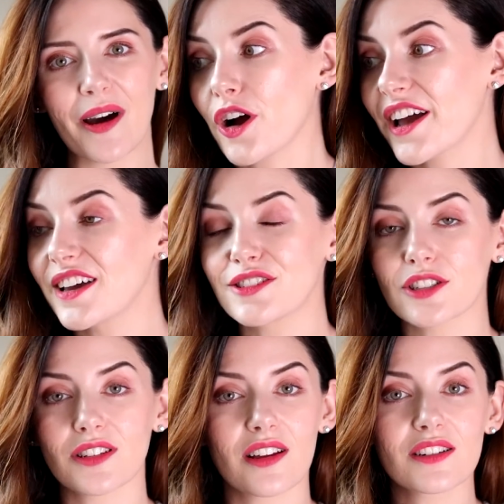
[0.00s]
Try it,
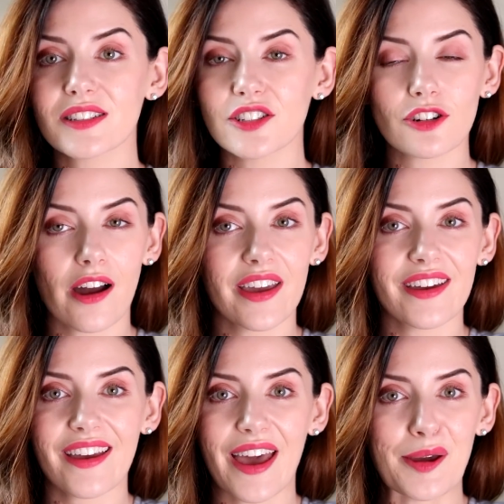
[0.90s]
just honestly try
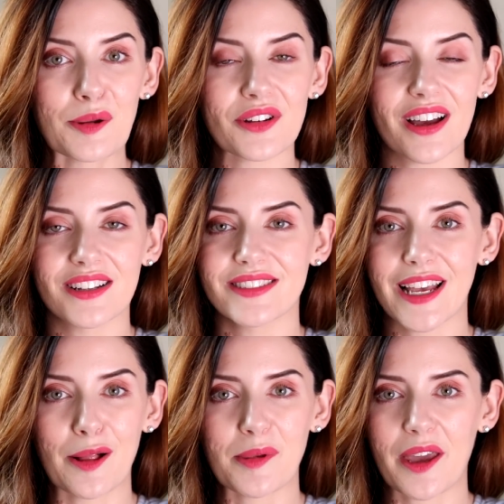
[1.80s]
it out and
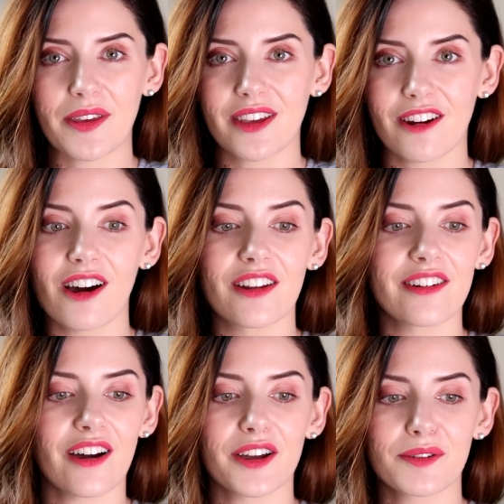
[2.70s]
tell me how you get
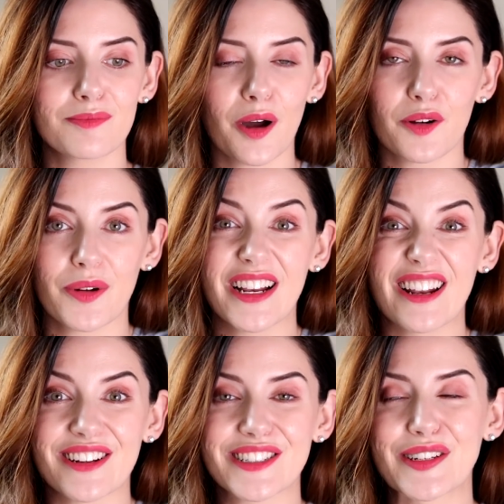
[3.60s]
on. I'd really
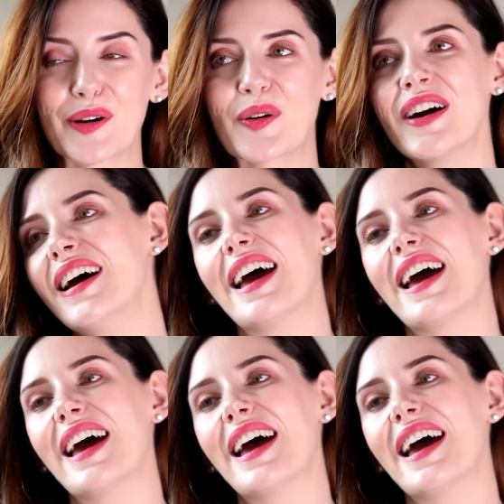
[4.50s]
like to know.